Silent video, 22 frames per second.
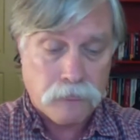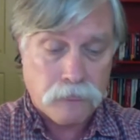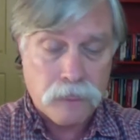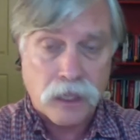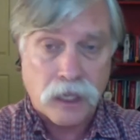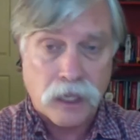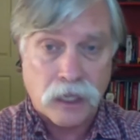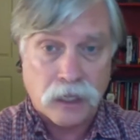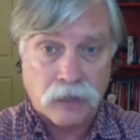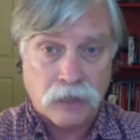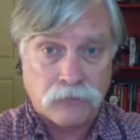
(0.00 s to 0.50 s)

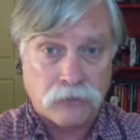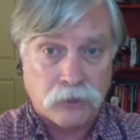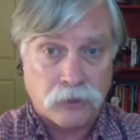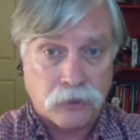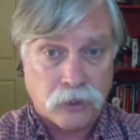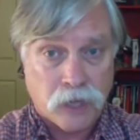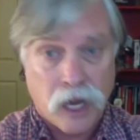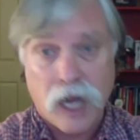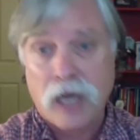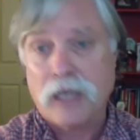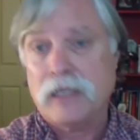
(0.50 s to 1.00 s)
If you're
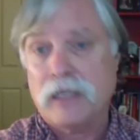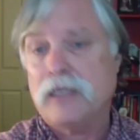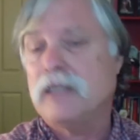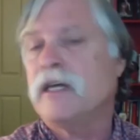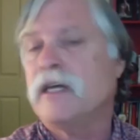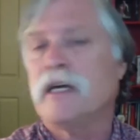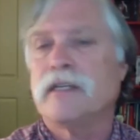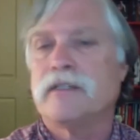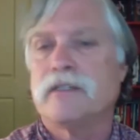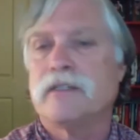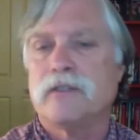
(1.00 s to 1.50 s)
not in
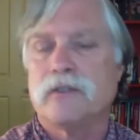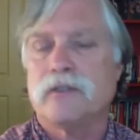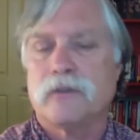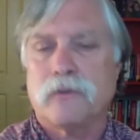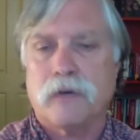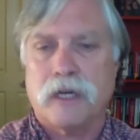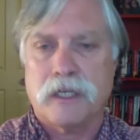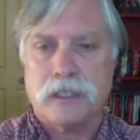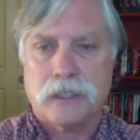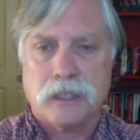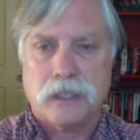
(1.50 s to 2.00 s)
that
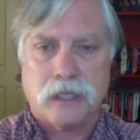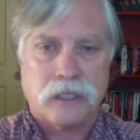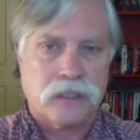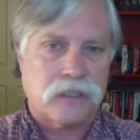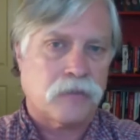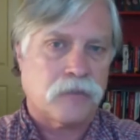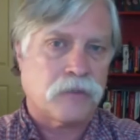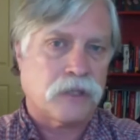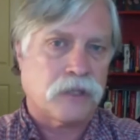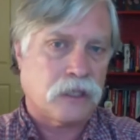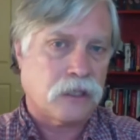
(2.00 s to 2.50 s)
situation, it's
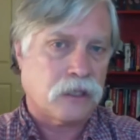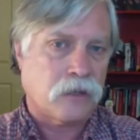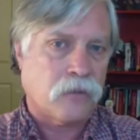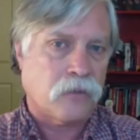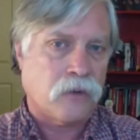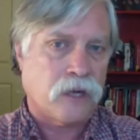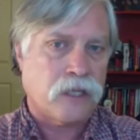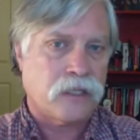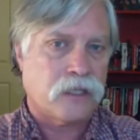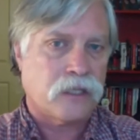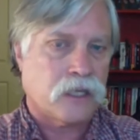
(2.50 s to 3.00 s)
something that can
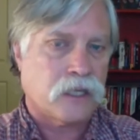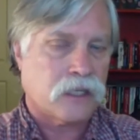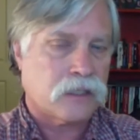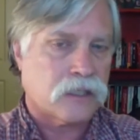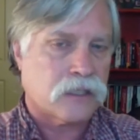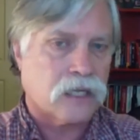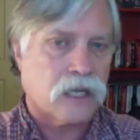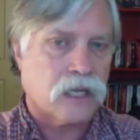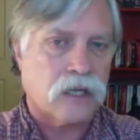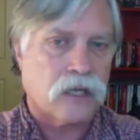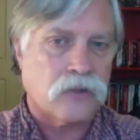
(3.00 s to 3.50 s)
wait the next
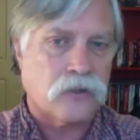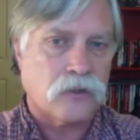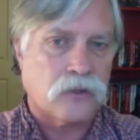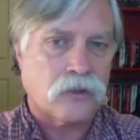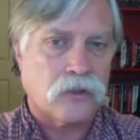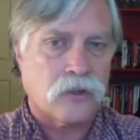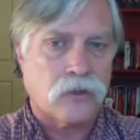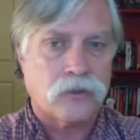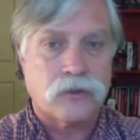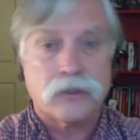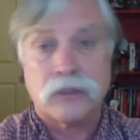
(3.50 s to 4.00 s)
day and you
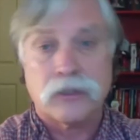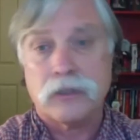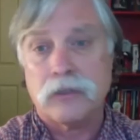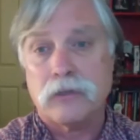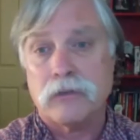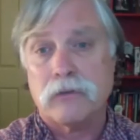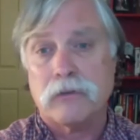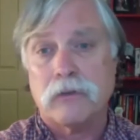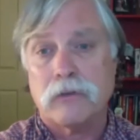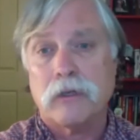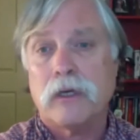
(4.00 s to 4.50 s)
can go see
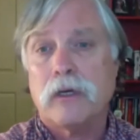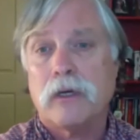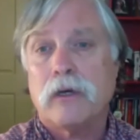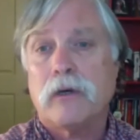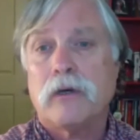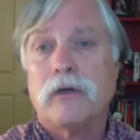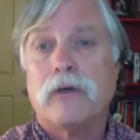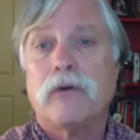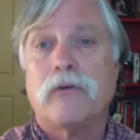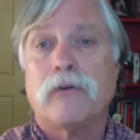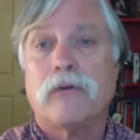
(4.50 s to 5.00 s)
your
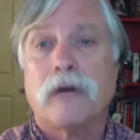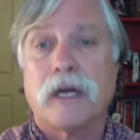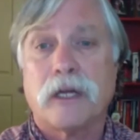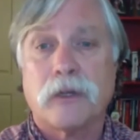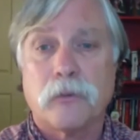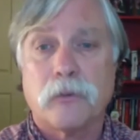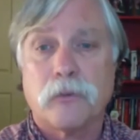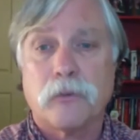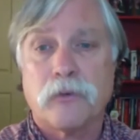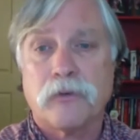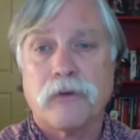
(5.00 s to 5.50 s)
your
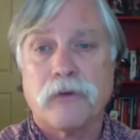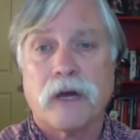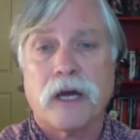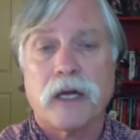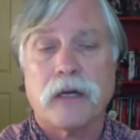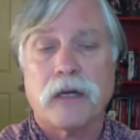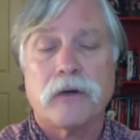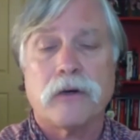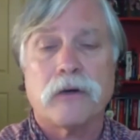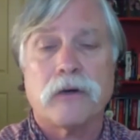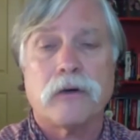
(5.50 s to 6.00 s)
regular
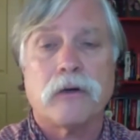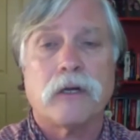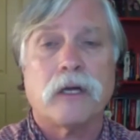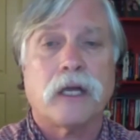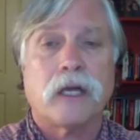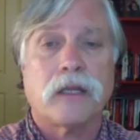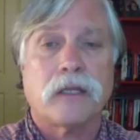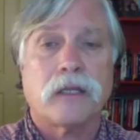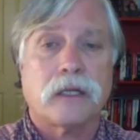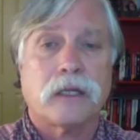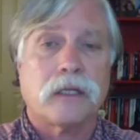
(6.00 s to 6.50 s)
provider
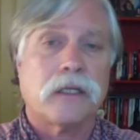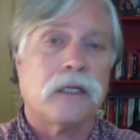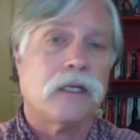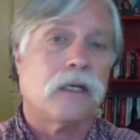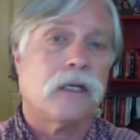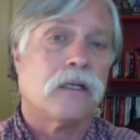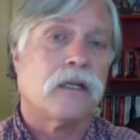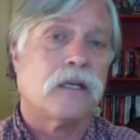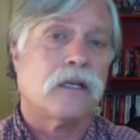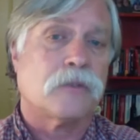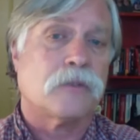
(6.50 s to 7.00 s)
at the
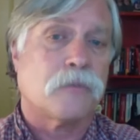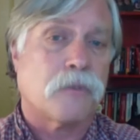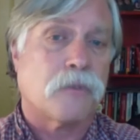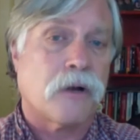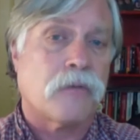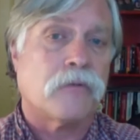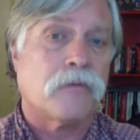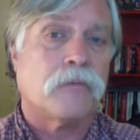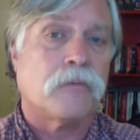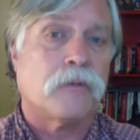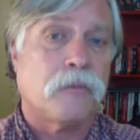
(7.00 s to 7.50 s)
clinic, that's
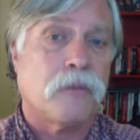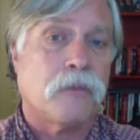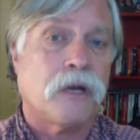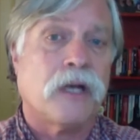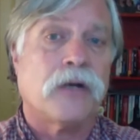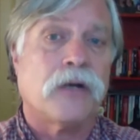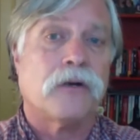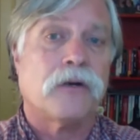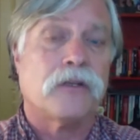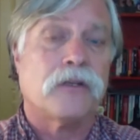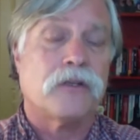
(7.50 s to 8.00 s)
probably
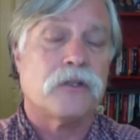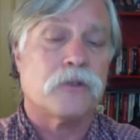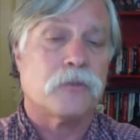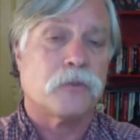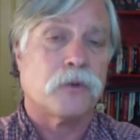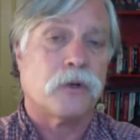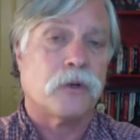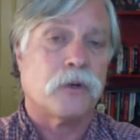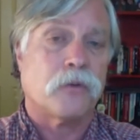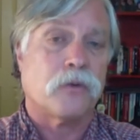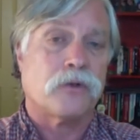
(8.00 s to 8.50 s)
better at this
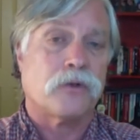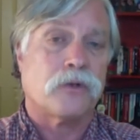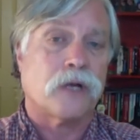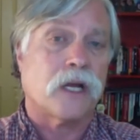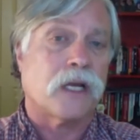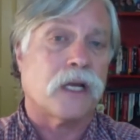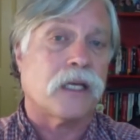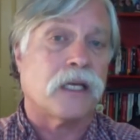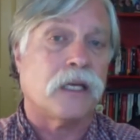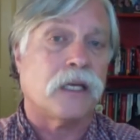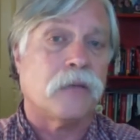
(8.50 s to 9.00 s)
point. We're
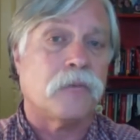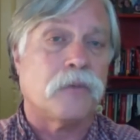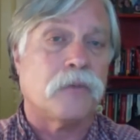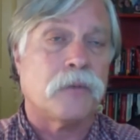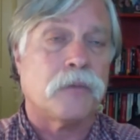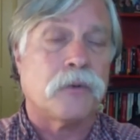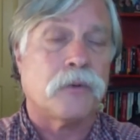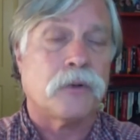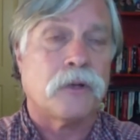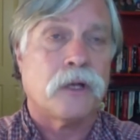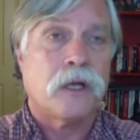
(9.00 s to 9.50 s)
trying to keep
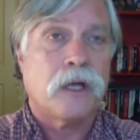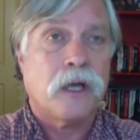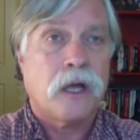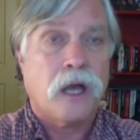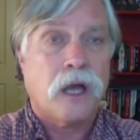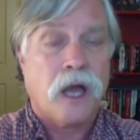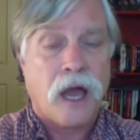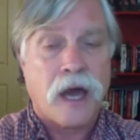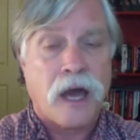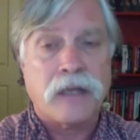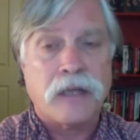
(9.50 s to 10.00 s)
people
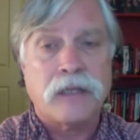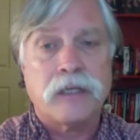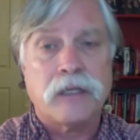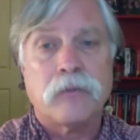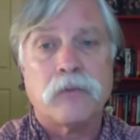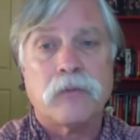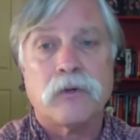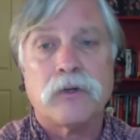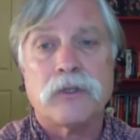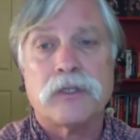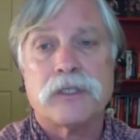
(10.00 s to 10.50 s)
out of the
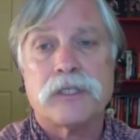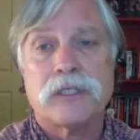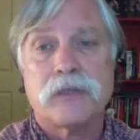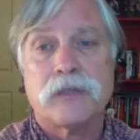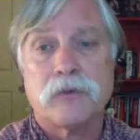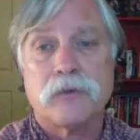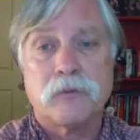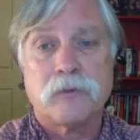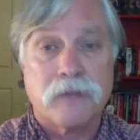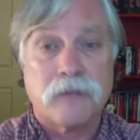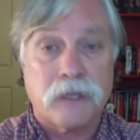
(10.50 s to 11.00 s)
emergency
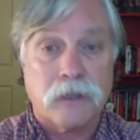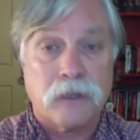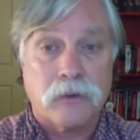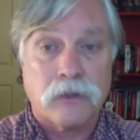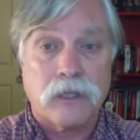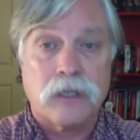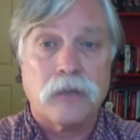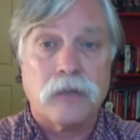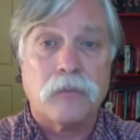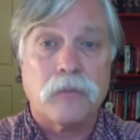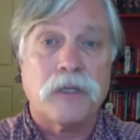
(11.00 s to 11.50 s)
room. They don't
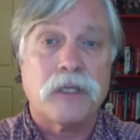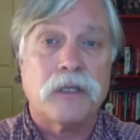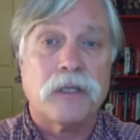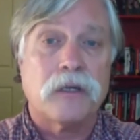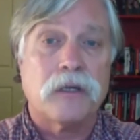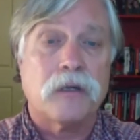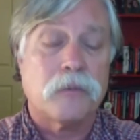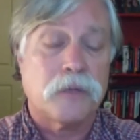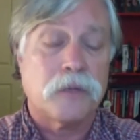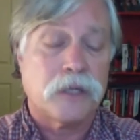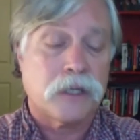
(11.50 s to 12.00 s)
need to be
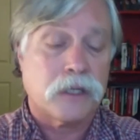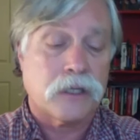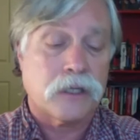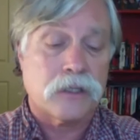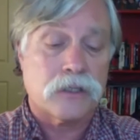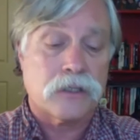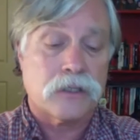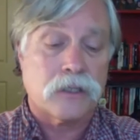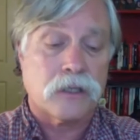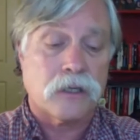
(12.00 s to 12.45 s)
there because